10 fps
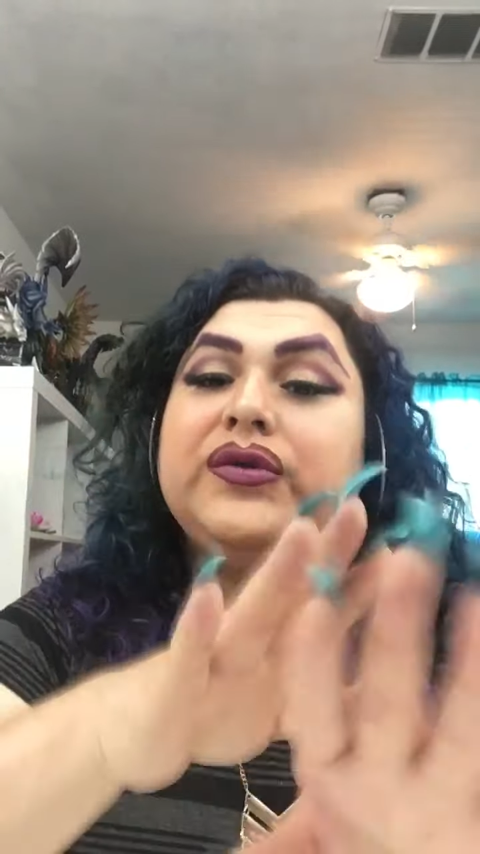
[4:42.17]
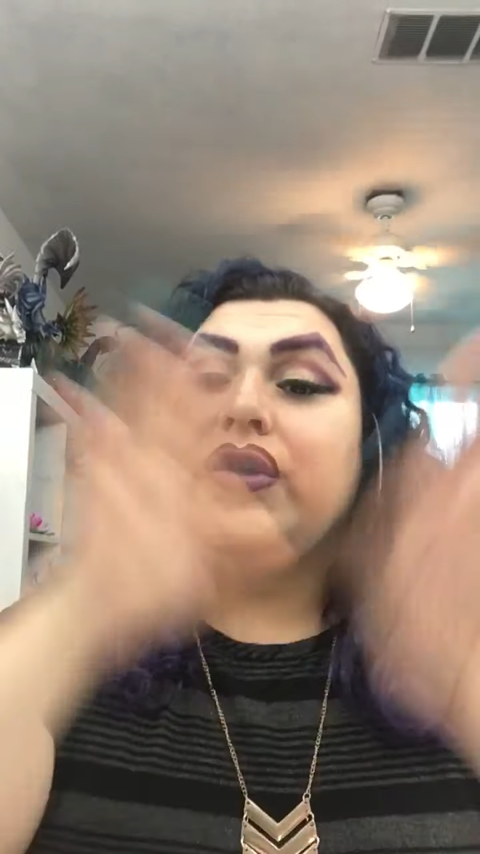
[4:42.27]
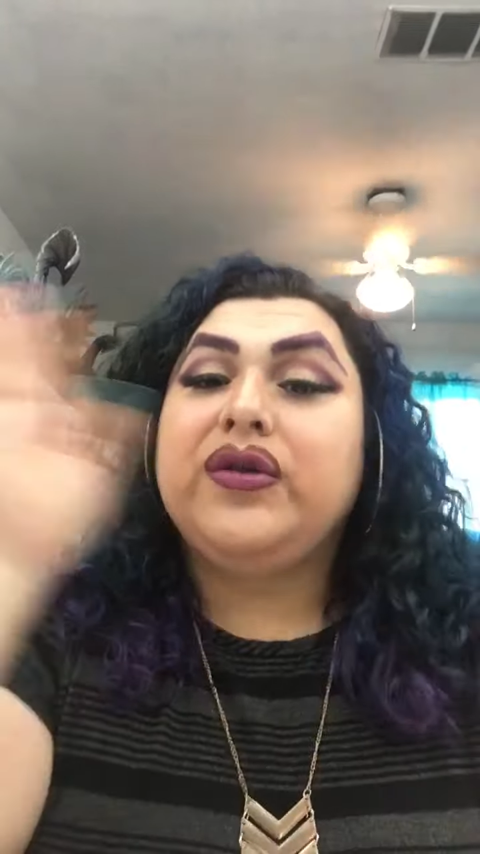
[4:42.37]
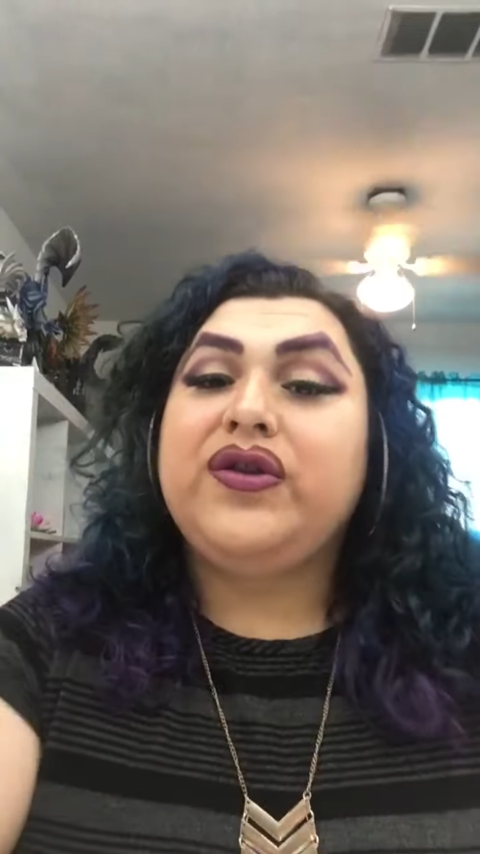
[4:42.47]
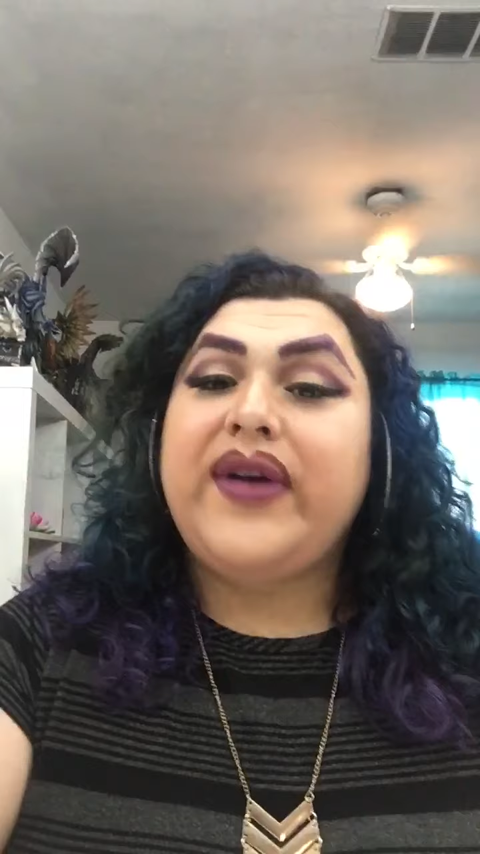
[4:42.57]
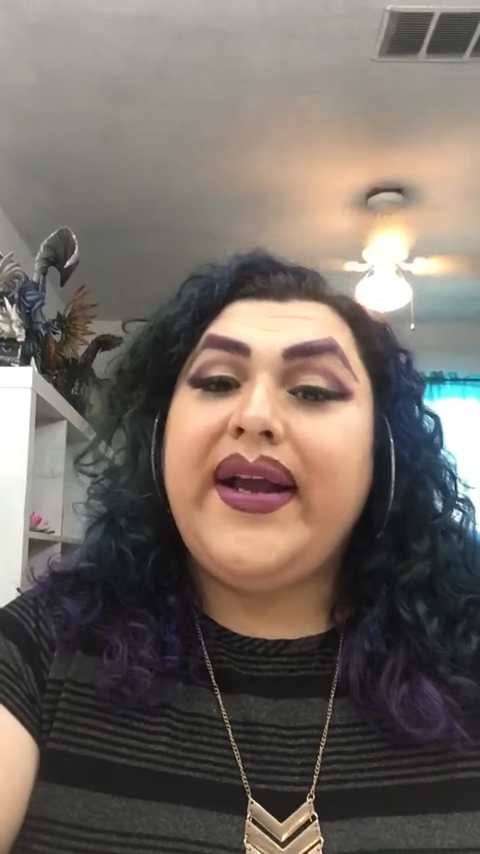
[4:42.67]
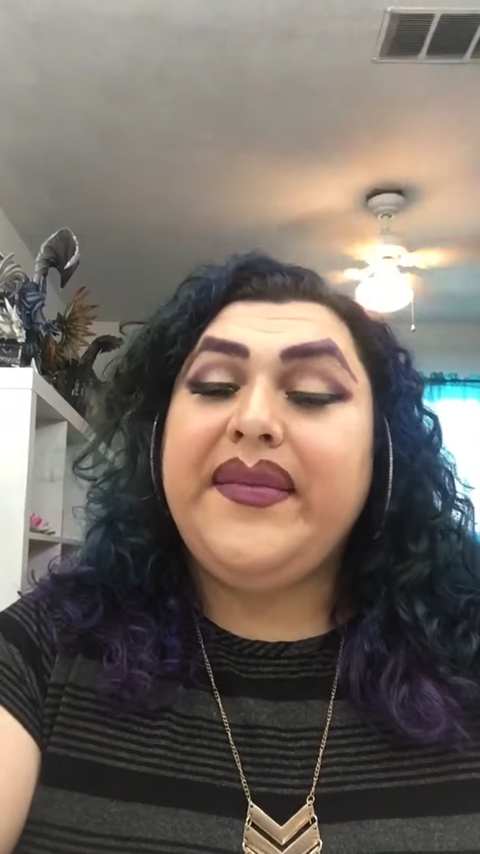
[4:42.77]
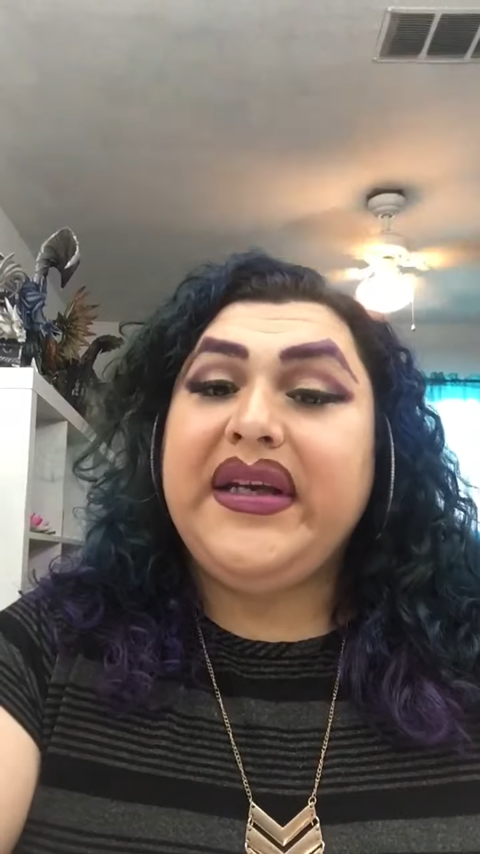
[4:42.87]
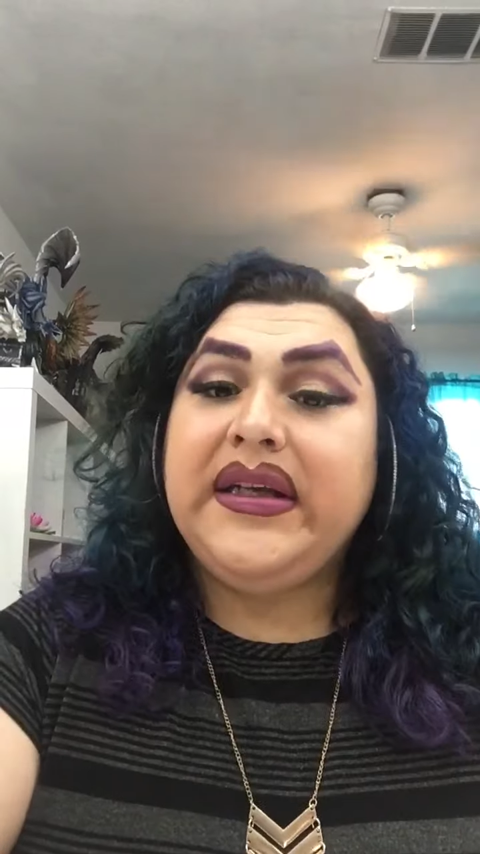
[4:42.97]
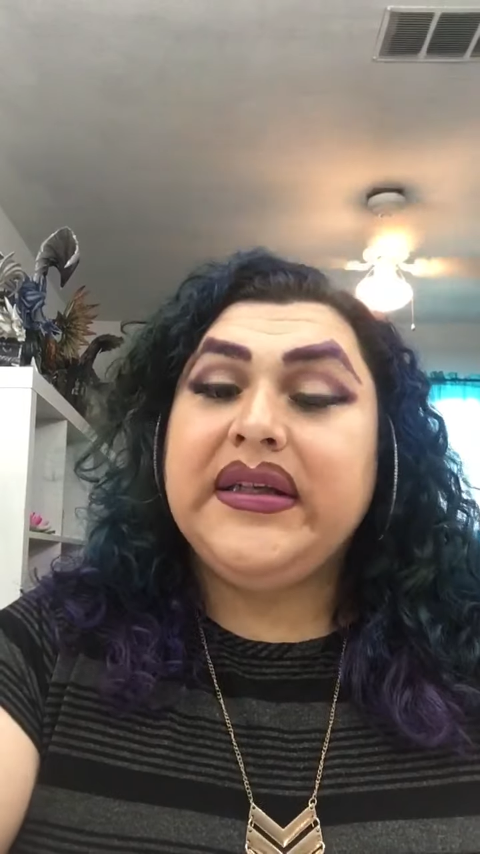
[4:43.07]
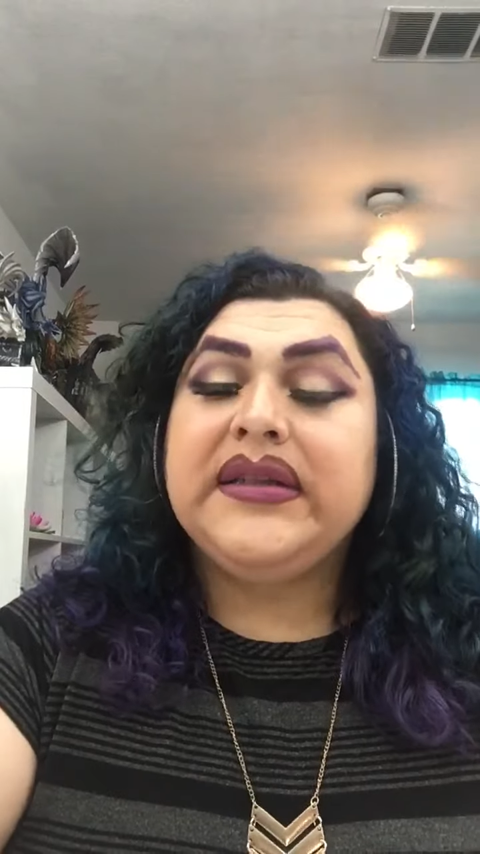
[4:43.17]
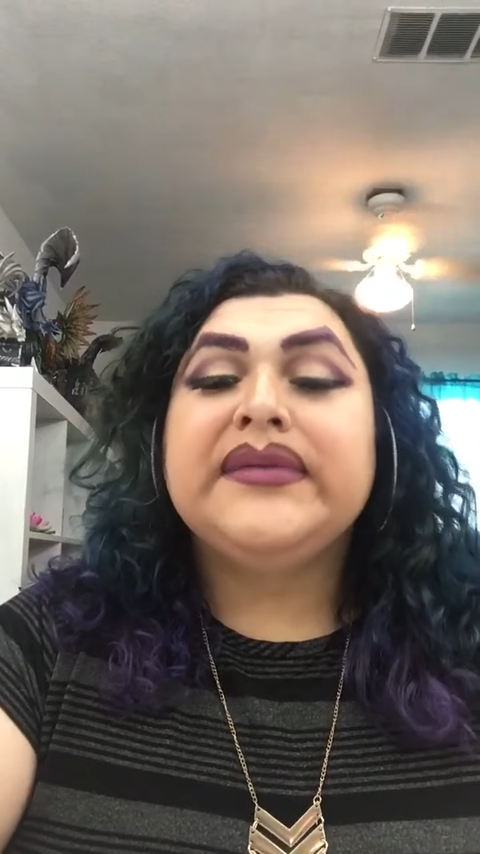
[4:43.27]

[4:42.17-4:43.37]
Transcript: Don't try me.